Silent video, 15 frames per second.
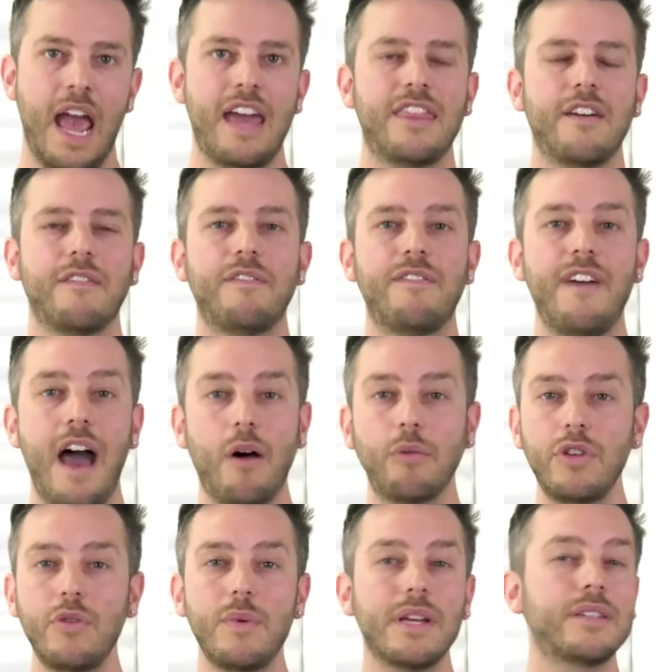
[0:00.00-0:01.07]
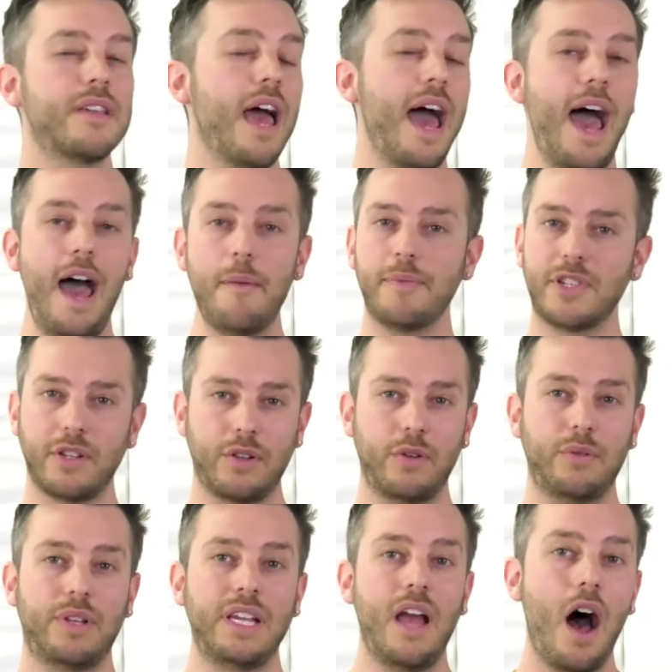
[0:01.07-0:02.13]
and the value is
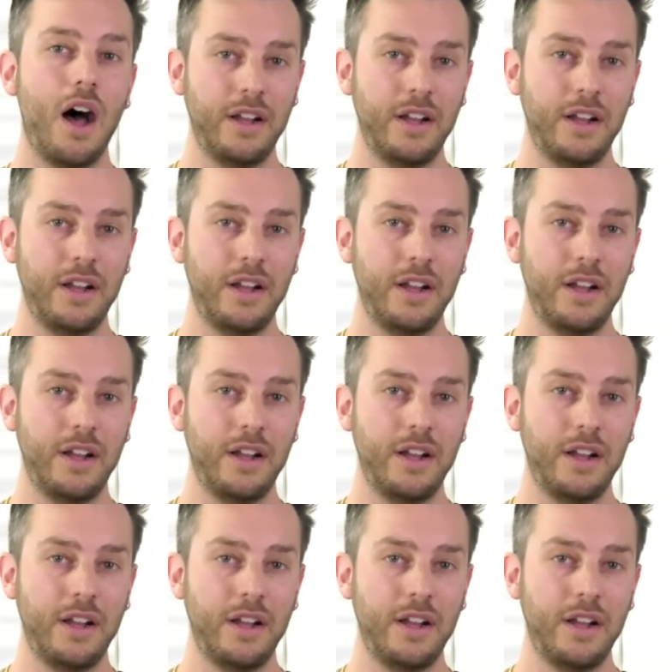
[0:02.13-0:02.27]
absolutely,